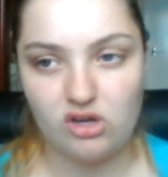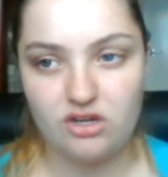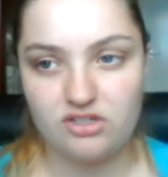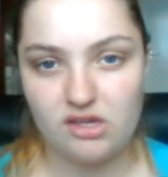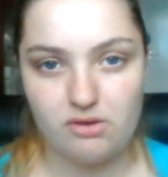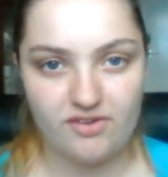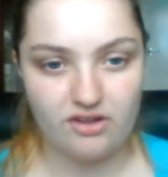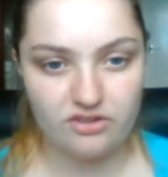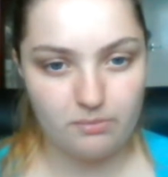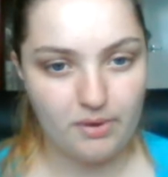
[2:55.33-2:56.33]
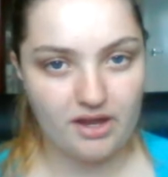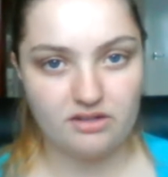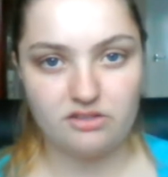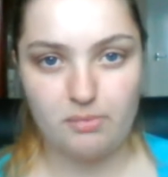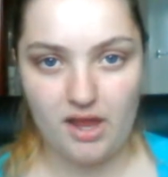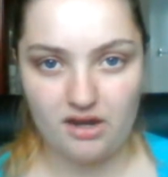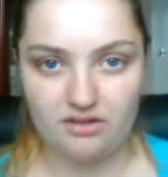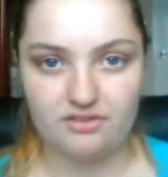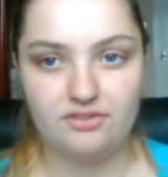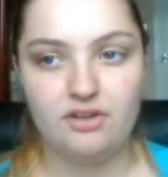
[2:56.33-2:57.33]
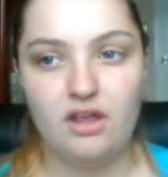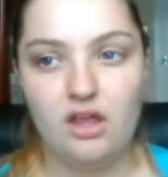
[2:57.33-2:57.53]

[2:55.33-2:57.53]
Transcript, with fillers: I used to get my fountain pens, pens.